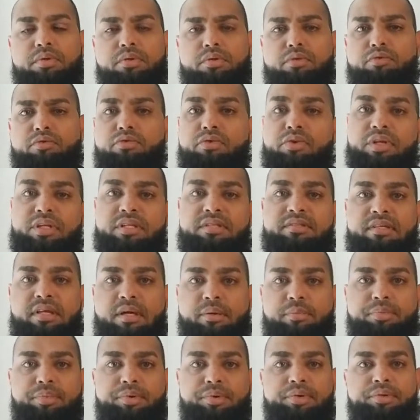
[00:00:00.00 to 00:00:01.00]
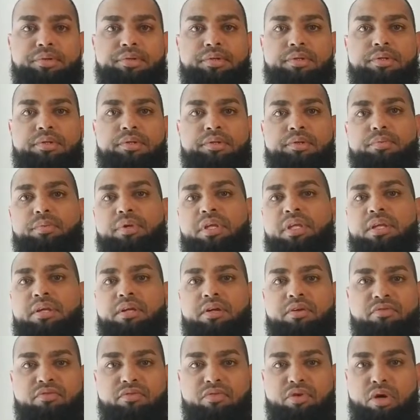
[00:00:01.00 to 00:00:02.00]
For example, we hear
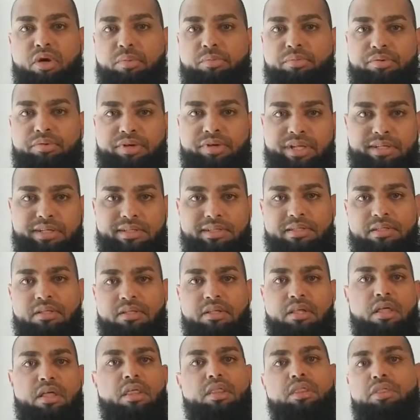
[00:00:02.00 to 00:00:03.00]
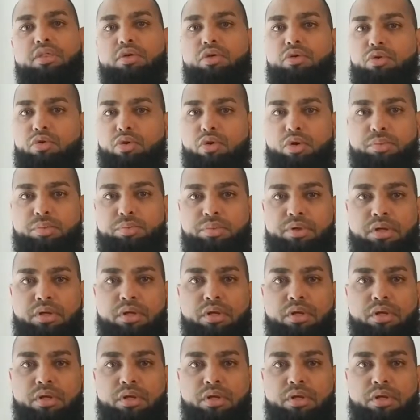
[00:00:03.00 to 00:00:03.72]
of robberies, the norm.